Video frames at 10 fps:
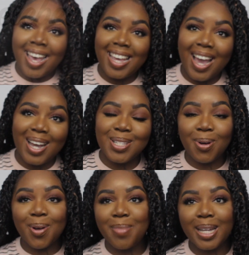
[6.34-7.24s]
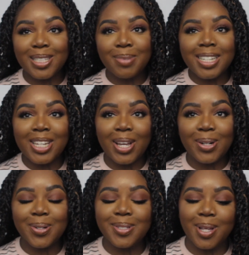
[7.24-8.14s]
Hey guys, welcome back to my
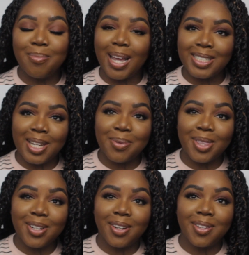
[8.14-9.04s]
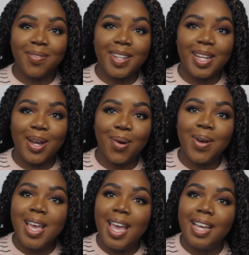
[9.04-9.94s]
channel. So I'm back today with another
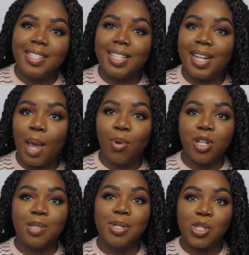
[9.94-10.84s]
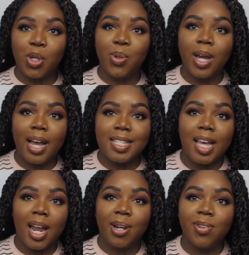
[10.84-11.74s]
video, and today I'm going to be showing you guys
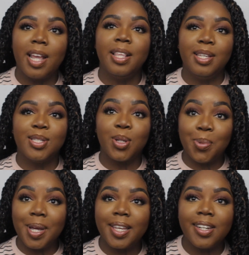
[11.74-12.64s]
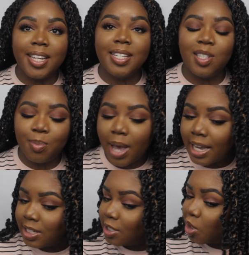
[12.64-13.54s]
how I created these quick and easy
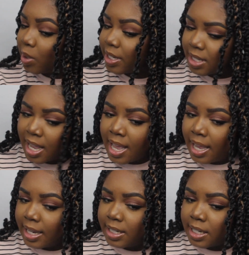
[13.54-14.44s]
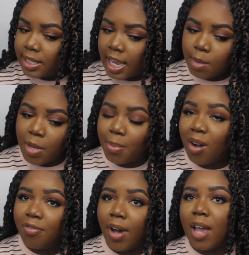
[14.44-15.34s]
passion twists. It did take me
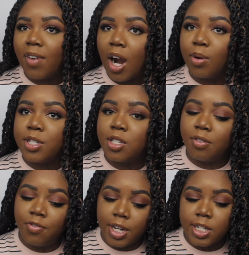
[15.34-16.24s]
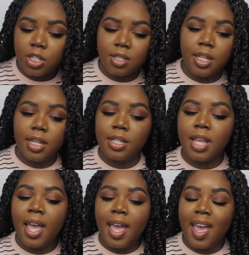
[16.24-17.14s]
about 5 hours to finish
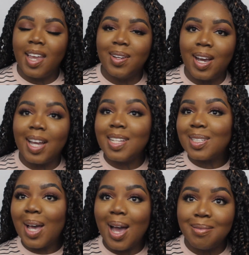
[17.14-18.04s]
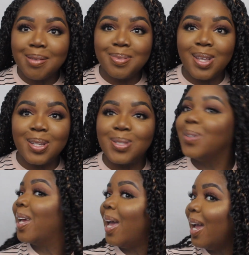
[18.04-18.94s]
these, and you guys, I'm obsessed,
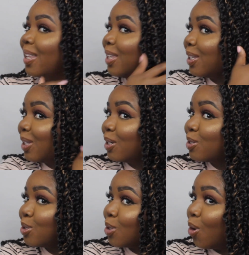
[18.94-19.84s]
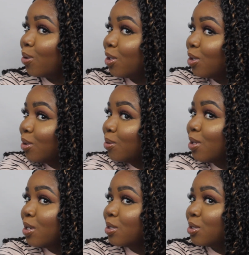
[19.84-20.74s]
okay? I think they're so cute.